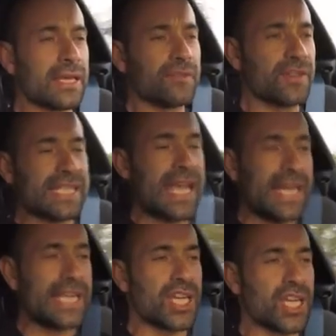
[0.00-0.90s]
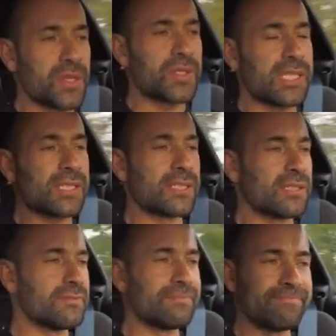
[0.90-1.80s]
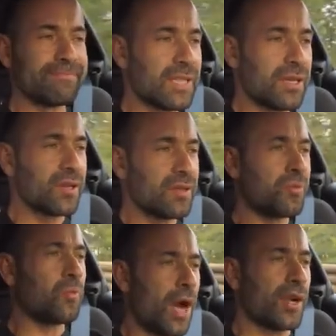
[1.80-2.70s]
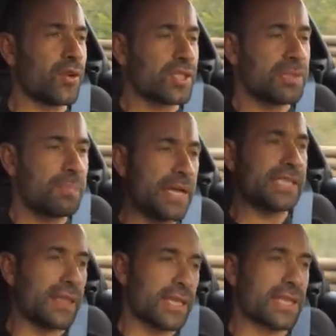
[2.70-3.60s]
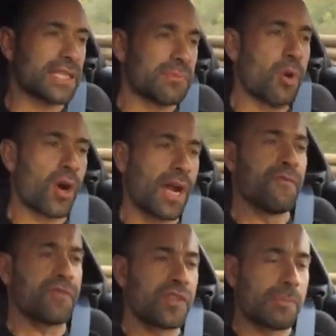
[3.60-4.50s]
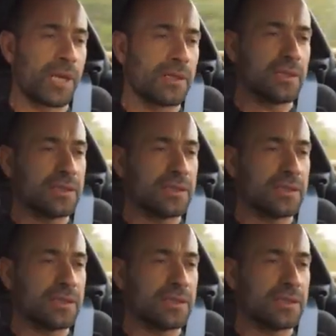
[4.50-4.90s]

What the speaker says: for daily use. Why not just buy something that's more comfortable?